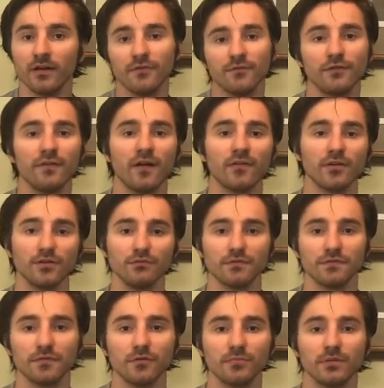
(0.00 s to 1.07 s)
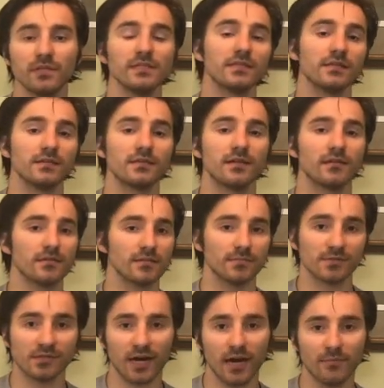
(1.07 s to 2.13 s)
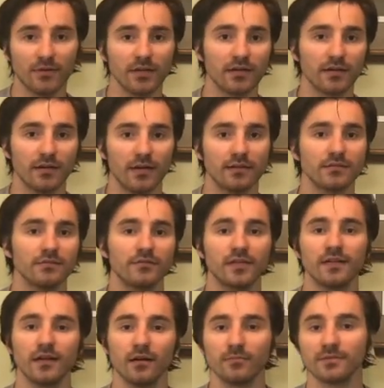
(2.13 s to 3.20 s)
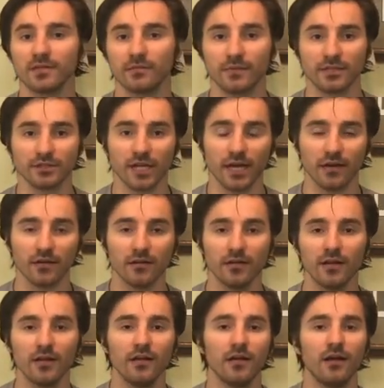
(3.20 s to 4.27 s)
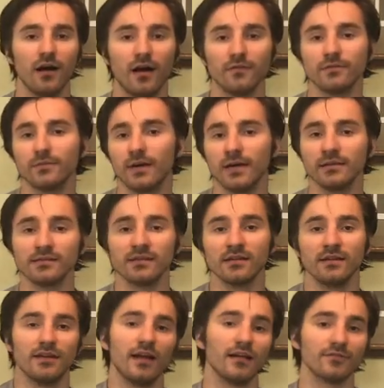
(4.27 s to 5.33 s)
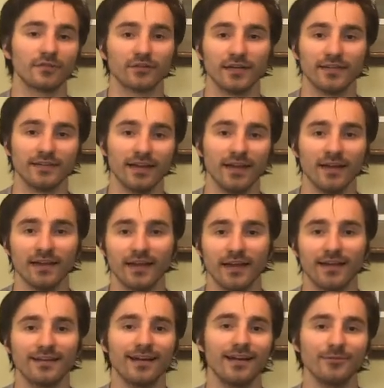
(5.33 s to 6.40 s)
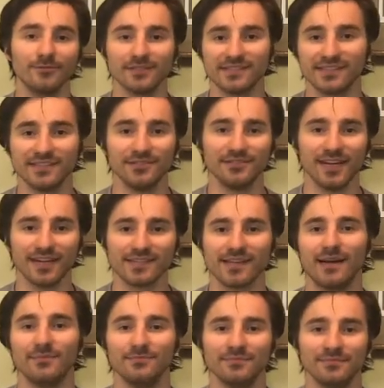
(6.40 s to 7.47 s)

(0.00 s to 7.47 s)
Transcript: If you found it useful, please consider subscribing, as it really helps out my channel. Otherwise, have a great day, and I will see you next time.